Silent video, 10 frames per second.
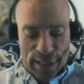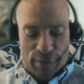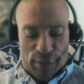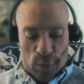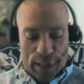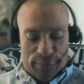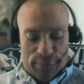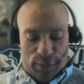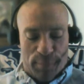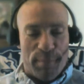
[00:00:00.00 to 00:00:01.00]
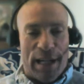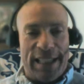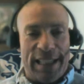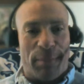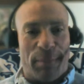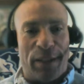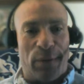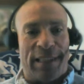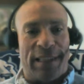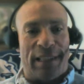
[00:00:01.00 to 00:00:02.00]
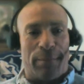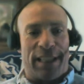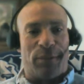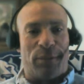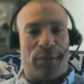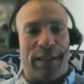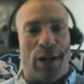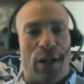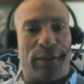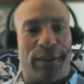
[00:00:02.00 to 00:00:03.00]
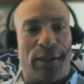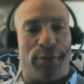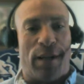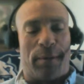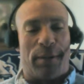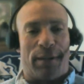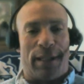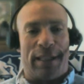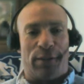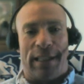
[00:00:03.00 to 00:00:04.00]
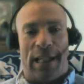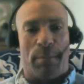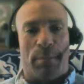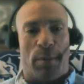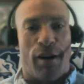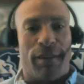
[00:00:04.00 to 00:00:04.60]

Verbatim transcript: If it wasn't for money and money wasn't an object, we'd all do fiber right to the eyeball.